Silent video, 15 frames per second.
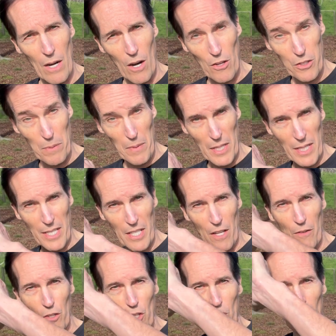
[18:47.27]
ultimately
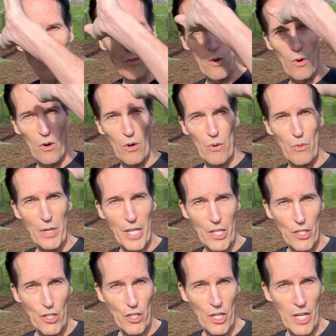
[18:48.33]
gives you more
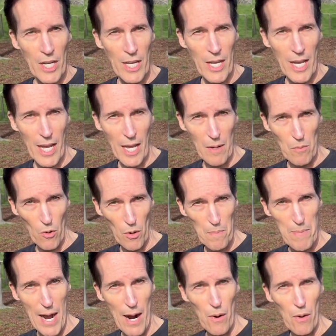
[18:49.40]
reach and more
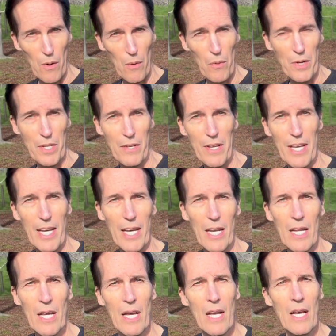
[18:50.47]
power when you hit
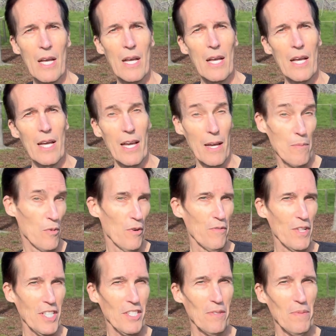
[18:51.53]
and more
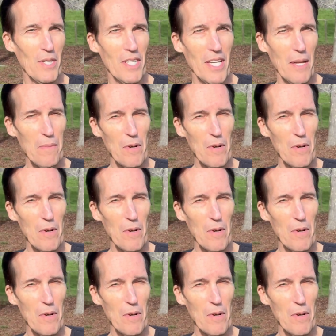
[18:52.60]
flexibility.